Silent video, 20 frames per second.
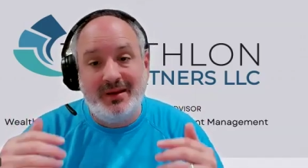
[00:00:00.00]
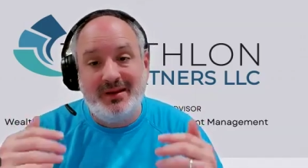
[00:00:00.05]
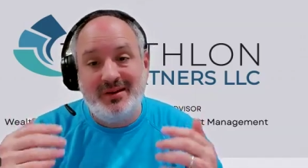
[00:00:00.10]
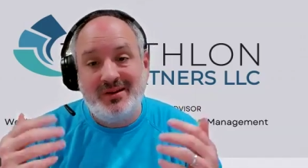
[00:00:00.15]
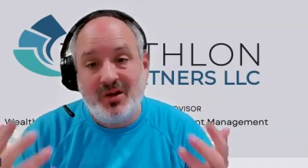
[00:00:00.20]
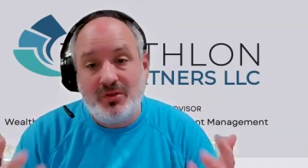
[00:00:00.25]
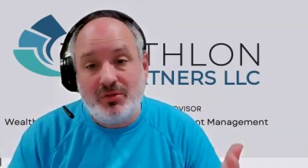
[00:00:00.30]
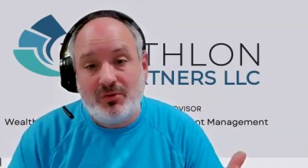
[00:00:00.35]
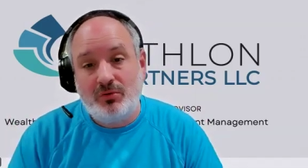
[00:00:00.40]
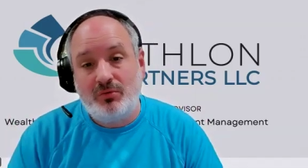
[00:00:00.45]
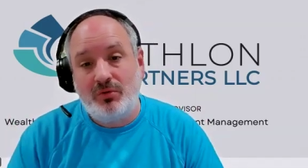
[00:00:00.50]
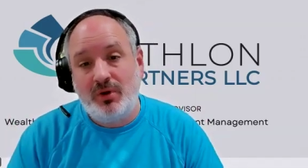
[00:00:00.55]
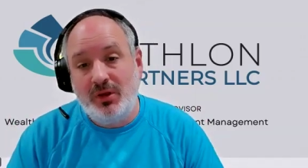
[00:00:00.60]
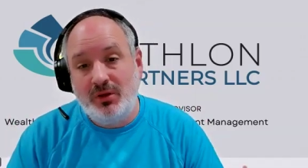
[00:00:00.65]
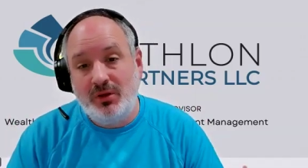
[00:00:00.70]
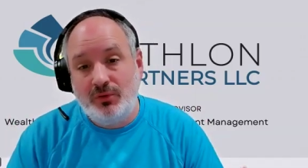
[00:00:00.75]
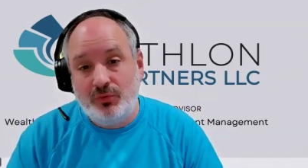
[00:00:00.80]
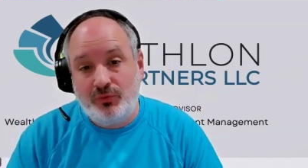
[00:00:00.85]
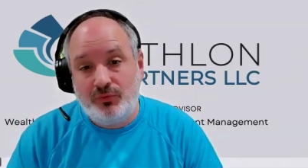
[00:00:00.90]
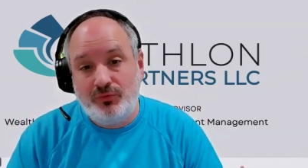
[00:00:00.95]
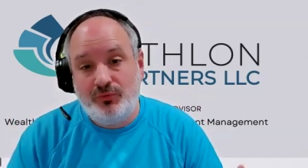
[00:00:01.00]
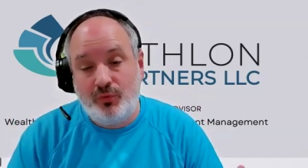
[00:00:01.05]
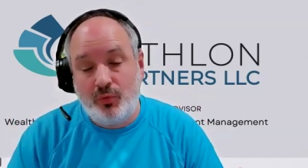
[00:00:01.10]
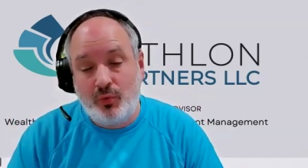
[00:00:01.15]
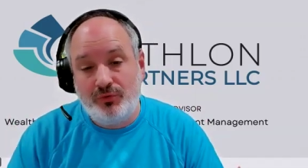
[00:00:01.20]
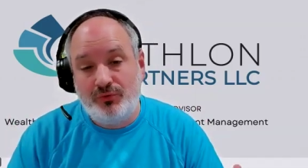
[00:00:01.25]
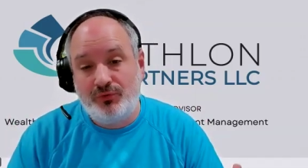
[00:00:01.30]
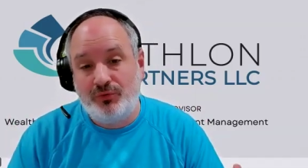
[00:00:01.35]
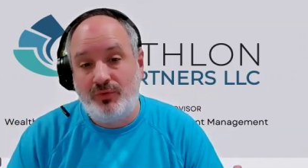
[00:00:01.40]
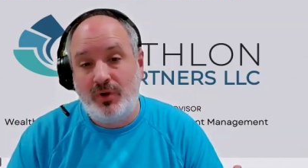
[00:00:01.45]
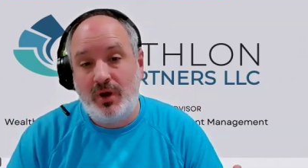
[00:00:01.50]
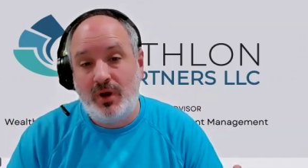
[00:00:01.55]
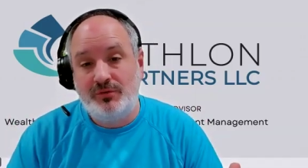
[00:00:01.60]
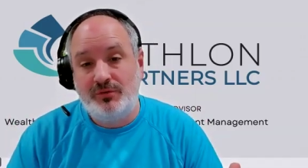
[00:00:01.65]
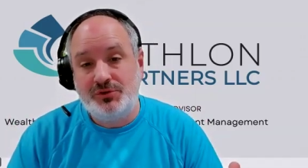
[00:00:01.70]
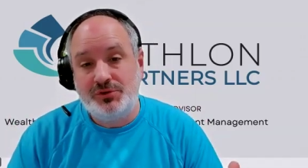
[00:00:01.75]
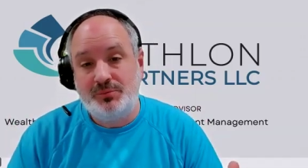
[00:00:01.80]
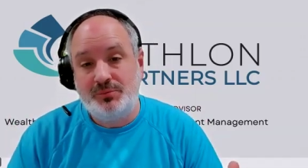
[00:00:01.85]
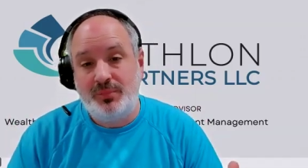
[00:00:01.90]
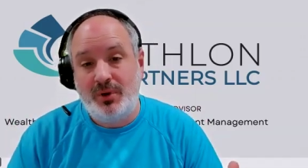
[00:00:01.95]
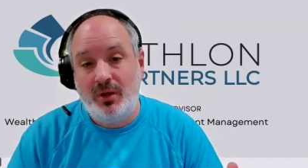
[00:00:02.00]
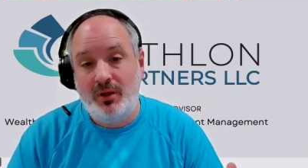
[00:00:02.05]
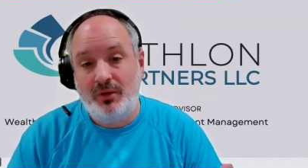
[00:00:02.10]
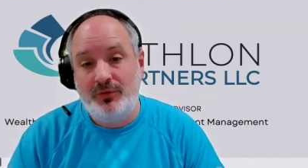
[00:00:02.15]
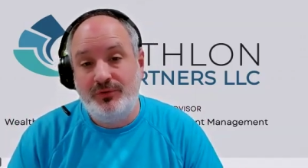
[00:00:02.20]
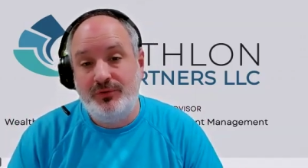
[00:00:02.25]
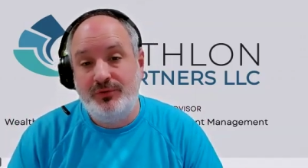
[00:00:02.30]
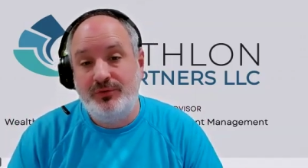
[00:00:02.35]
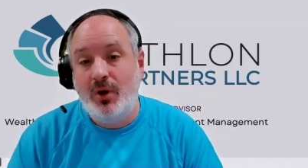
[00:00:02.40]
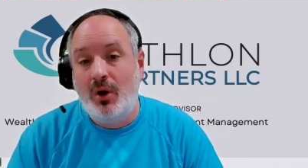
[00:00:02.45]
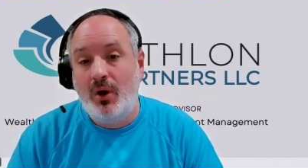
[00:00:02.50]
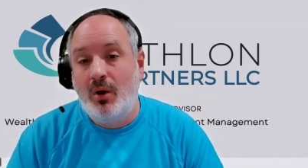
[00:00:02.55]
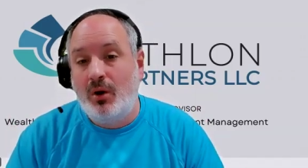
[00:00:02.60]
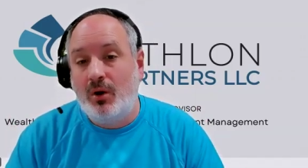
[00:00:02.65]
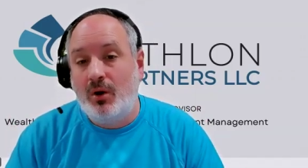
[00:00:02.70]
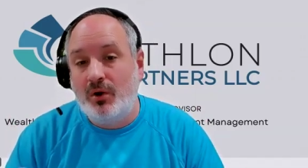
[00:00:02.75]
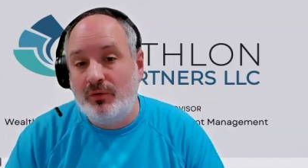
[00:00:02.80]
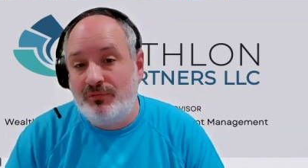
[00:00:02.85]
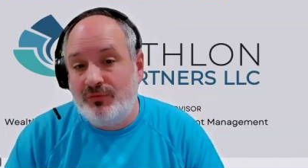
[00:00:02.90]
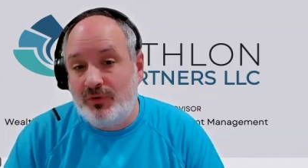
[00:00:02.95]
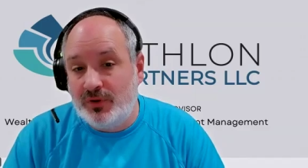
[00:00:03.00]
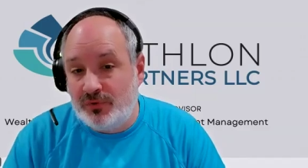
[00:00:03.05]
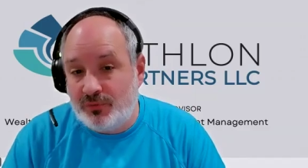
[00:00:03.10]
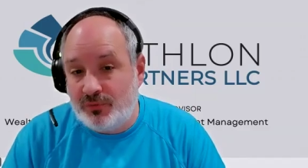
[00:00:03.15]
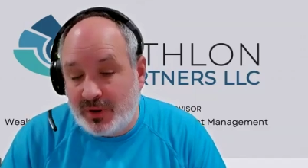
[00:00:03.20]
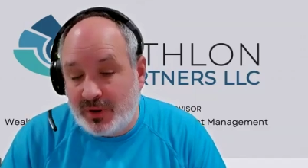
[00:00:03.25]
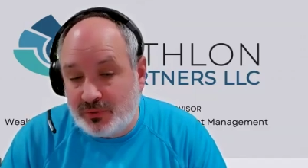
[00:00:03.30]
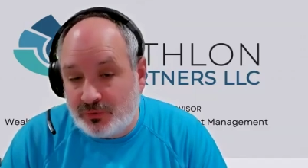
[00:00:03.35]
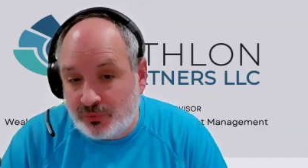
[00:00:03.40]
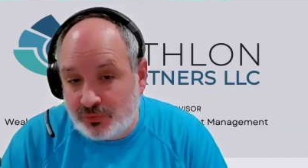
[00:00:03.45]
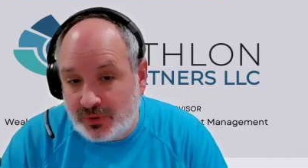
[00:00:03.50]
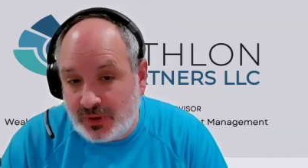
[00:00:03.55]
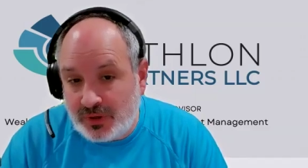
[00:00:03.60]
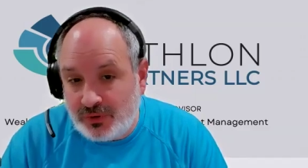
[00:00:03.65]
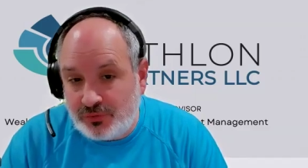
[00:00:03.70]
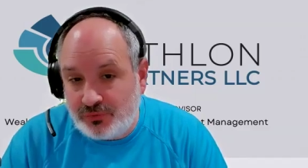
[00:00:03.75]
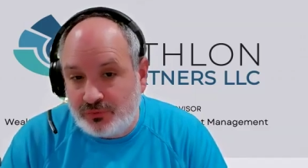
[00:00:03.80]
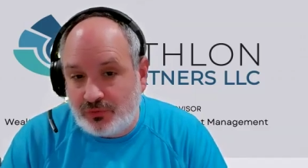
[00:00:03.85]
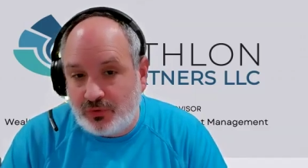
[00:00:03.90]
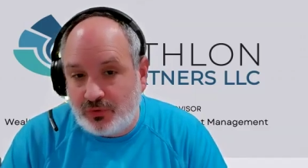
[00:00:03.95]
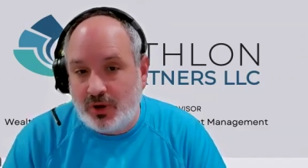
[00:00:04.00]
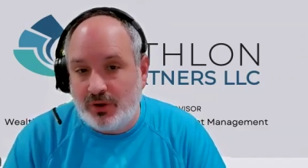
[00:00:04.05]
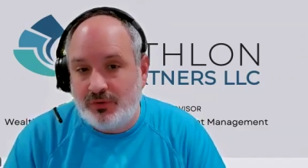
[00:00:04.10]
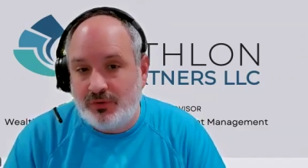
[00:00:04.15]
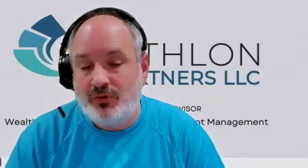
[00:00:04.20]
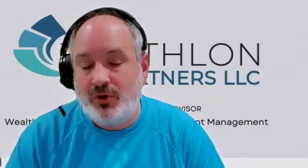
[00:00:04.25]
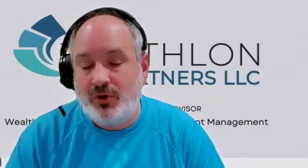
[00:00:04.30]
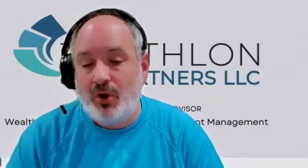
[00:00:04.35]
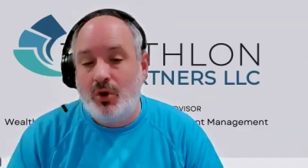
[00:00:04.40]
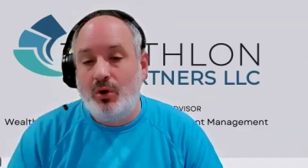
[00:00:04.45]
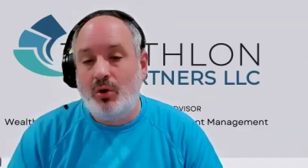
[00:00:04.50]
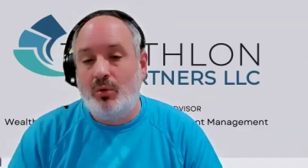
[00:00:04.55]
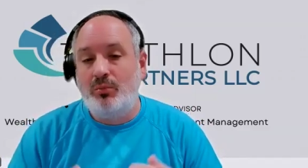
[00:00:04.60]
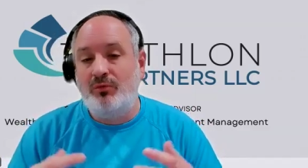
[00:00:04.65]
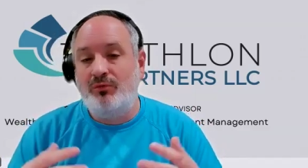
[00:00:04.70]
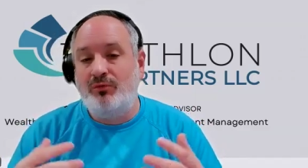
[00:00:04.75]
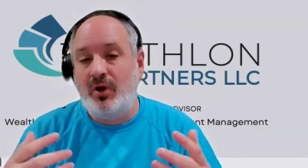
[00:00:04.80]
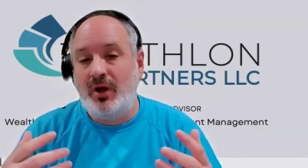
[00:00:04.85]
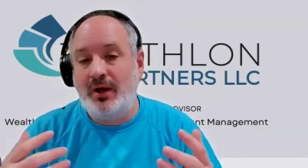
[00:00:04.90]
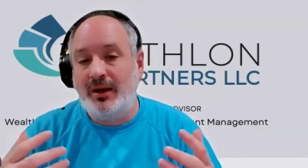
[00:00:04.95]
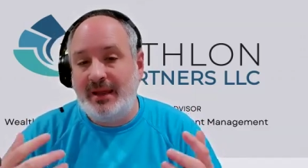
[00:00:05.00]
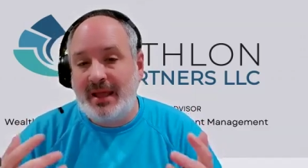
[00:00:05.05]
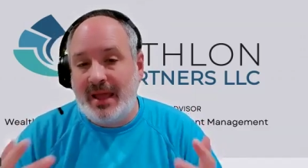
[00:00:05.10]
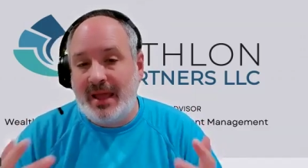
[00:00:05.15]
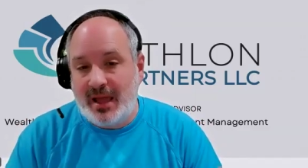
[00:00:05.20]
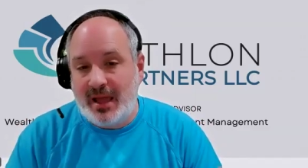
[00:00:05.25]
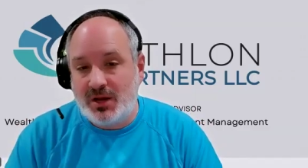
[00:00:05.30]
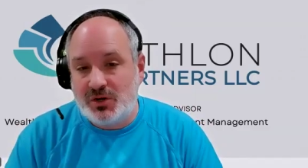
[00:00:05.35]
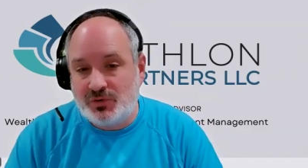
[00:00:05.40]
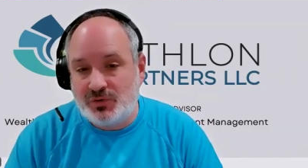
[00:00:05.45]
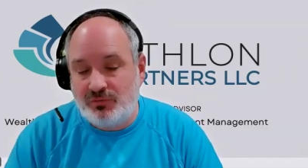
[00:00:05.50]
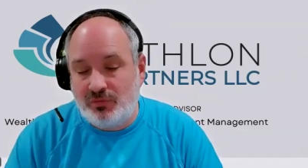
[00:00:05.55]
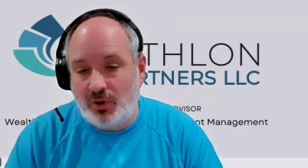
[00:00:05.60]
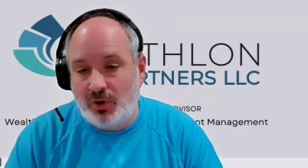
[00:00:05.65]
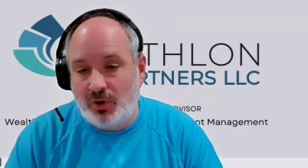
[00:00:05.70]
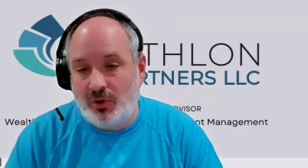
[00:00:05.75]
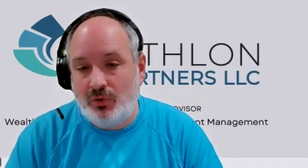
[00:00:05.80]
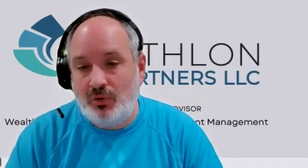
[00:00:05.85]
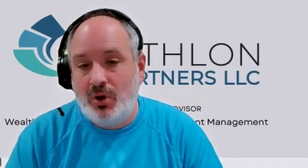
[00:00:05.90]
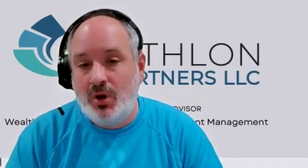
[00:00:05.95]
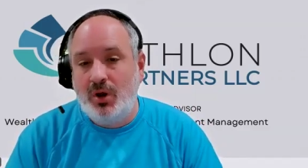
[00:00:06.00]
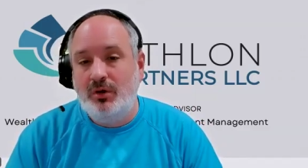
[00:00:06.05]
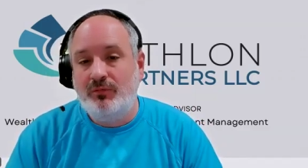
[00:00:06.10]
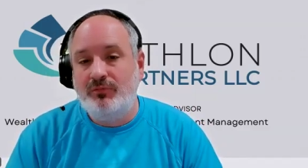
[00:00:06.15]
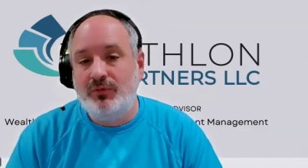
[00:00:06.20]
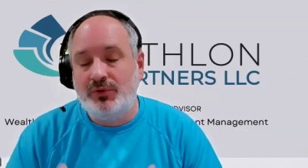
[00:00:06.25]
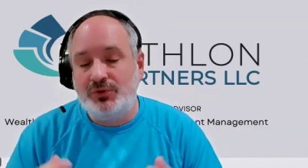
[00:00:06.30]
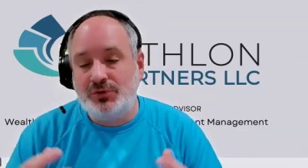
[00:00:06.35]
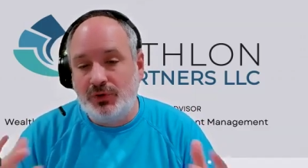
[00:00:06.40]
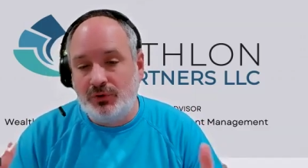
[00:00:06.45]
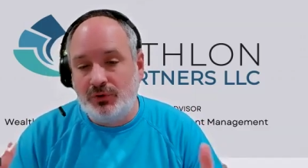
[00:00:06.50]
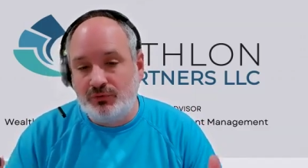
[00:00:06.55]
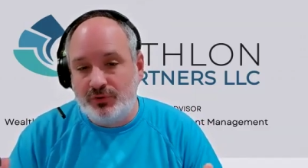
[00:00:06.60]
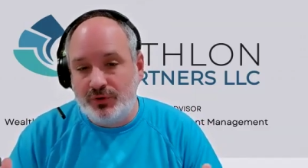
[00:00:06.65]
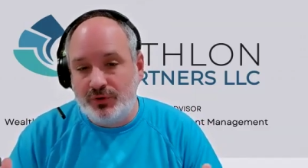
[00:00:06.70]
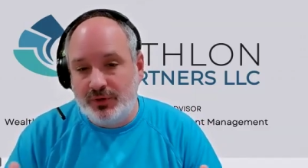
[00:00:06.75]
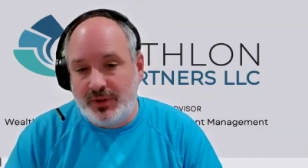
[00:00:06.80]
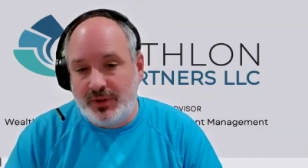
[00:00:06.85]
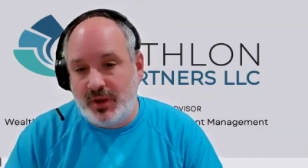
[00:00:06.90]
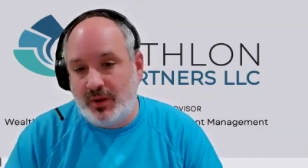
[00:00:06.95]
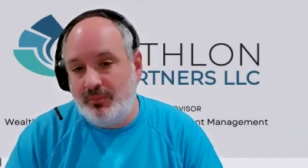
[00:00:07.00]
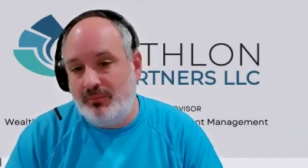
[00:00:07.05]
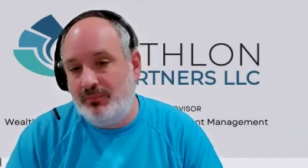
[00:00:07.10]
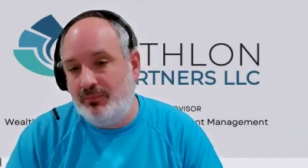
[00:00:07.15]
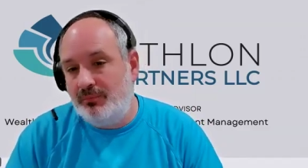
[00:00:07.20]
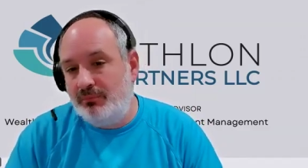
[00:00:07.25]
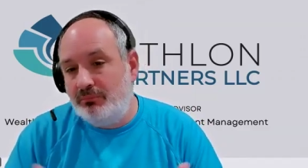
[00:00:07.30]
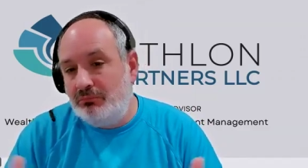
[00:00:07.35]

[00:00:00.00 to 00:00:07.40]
And another great use for survivorship policies are to fund special needs trusts or provide cash flow for children that